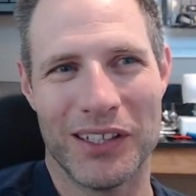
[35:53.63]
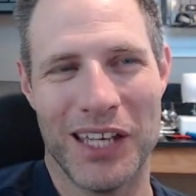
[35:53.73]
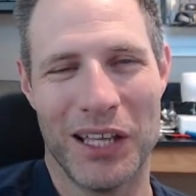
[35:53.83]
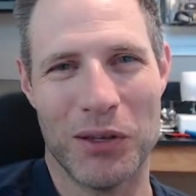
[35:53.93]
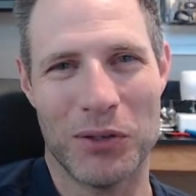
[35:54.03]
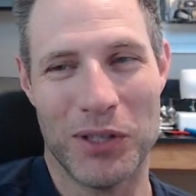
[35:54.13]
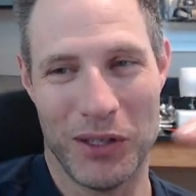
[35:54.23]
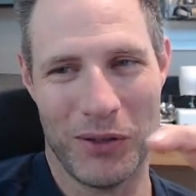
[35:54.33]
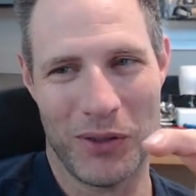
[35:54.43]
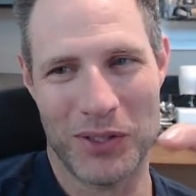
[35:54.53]
take those,
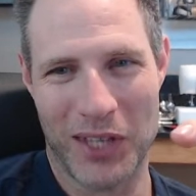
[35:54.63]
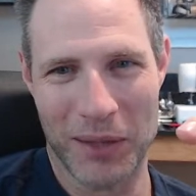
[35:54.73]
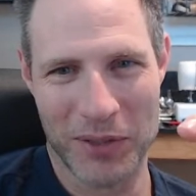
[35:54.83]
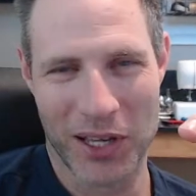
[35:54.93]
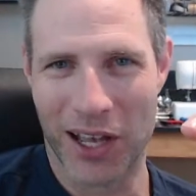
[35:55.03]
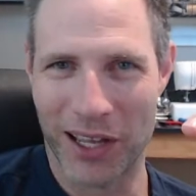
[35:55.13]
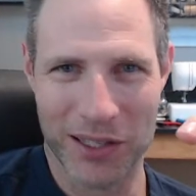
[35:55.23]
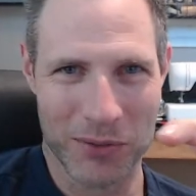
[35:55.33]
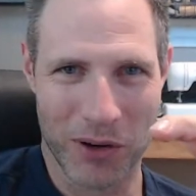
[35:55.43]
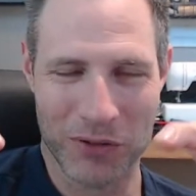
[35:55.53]
and they're the same
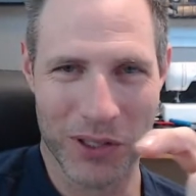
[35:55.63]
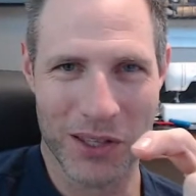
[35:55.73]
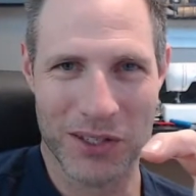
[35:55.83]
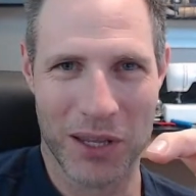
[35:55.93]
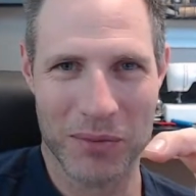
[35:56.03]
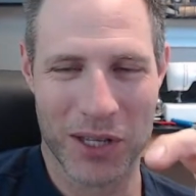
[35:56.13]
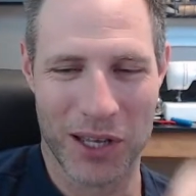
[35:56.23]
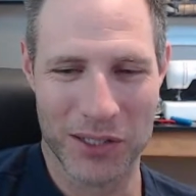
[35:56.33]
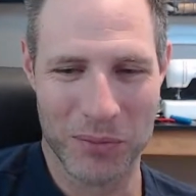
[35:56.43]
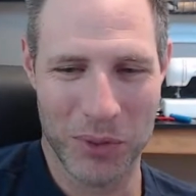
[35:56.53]
size, roughly the same
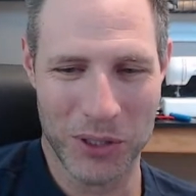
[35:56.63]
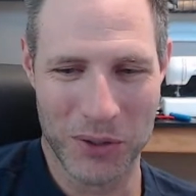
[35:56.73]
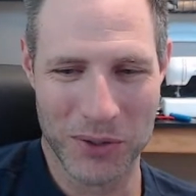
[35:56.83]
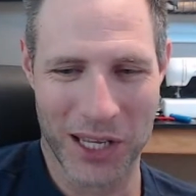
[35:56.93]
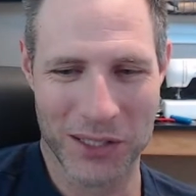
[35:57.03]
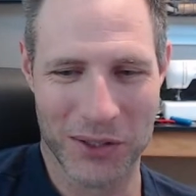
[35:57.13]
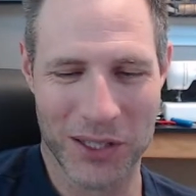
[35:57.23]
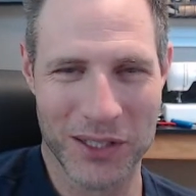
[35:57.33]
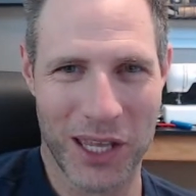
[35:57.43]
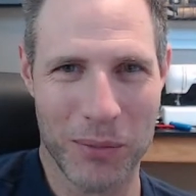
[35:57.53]
size, and put those eggs on
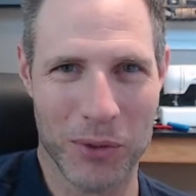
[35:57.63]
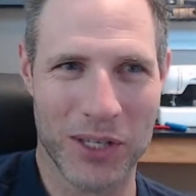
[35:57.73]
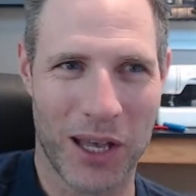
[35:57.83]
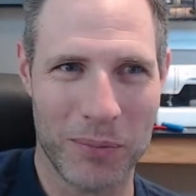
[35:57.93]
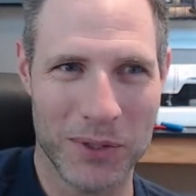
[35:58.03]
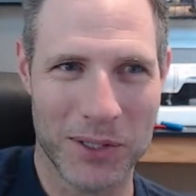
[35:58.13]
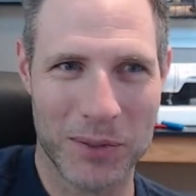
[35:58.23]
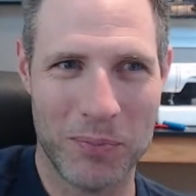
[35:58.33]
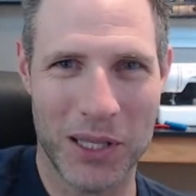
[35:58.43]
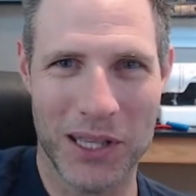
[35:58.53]
the tabletop and
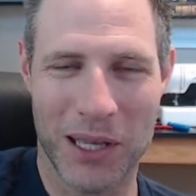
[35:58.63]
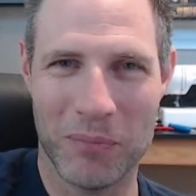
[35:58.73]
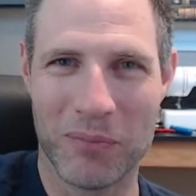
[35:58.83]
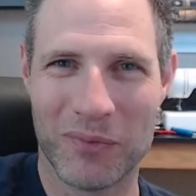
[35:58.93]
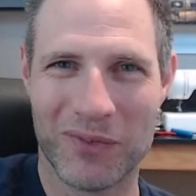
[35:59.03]
spin them.